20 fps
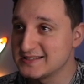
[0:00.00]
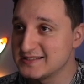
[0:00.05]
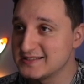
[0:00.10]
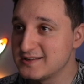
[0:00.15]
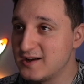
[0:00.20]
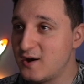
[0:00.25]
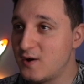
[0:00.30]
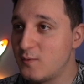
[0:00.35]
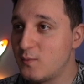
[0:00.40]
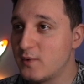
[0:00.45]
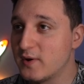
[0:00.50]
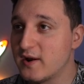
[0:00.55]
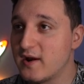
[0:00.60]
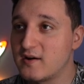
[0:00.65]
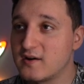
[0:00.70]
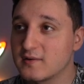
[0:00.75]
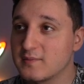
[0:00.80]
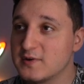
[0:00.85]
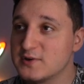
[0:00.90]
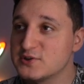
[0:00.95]
So what
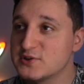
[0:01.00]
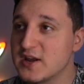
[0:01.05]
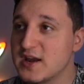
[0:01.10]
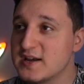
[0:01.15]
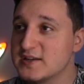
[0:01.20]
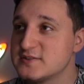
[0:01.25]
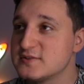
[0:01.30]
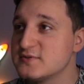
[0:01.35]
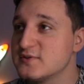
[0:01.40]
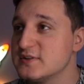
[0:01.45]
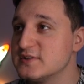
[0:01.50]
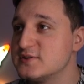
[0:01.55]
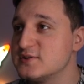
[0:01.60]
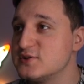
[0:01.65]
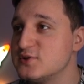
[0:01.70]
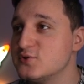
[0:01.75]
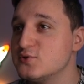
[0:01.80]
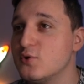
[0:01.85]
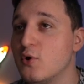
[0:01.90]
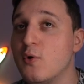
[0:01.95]
I recommend you guys
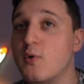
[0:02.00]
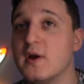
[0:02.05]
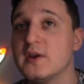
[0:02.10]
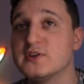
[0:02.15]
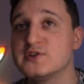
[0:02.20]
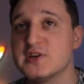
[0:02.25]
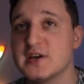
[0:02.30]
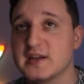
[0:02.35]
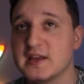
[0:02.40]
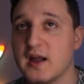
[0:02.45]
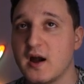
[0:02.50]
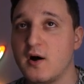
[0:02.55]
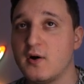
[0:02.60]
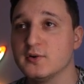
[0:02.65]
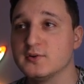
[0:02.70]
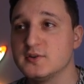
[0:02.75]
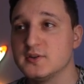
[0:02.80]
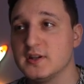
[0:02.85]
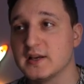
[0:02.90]
is to go and check out,